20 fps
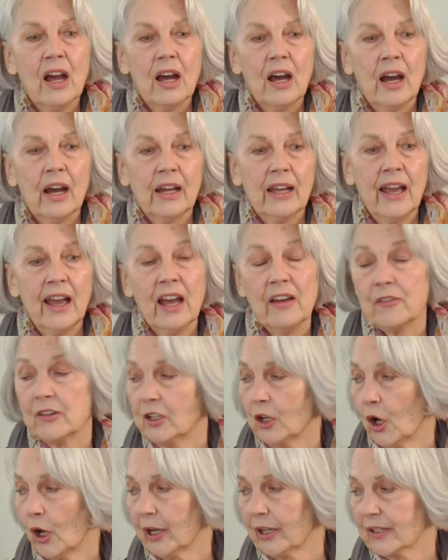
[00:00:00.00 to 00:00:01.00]
I have
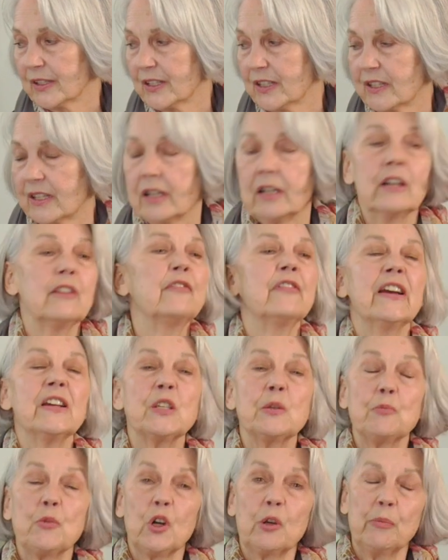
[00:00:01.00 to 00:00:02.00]
an artist
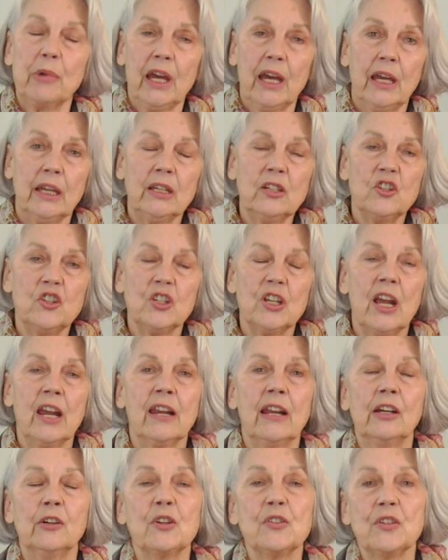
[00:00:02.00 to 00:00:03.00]
Facebook page,
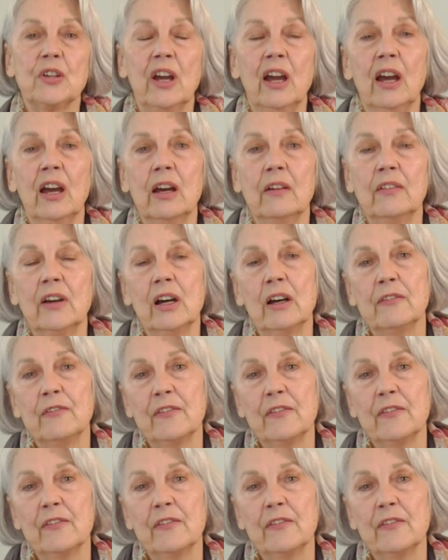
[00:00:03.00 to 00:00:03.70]
and I also have a